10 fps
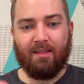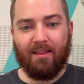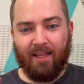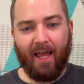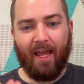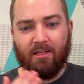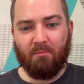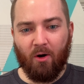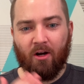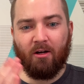
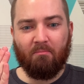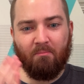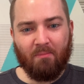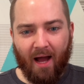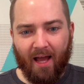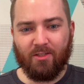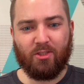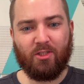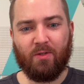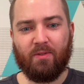landmark
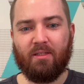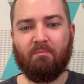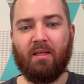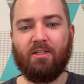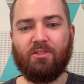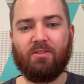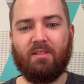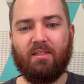milestone in the ministry